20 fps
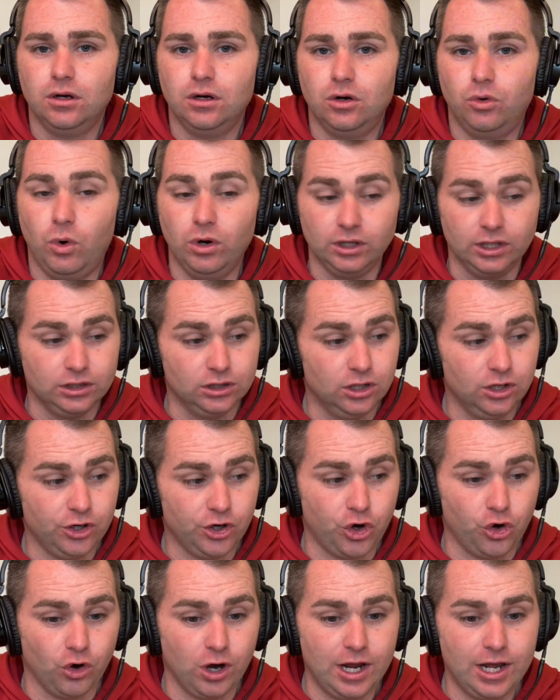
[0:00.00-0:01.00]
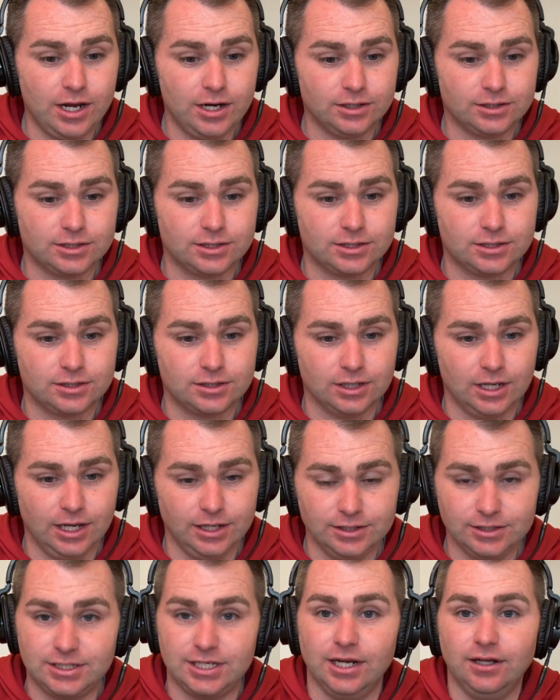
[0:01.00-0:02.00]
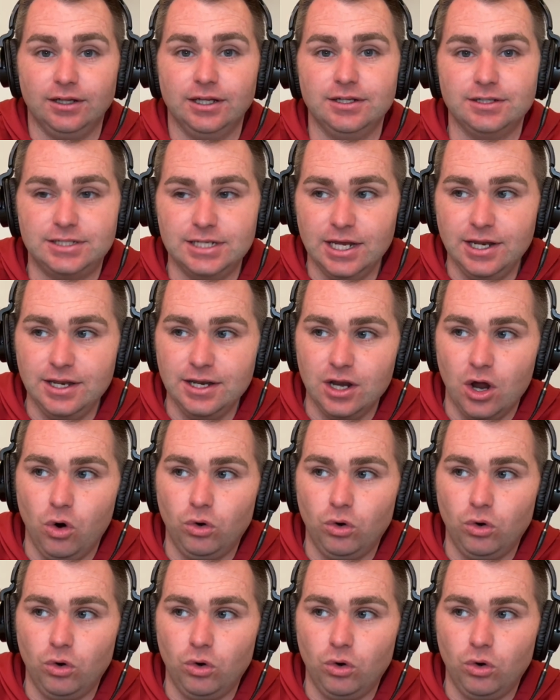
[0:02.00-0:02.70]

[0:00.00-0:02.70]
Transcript: Well, it looked great until it didn't.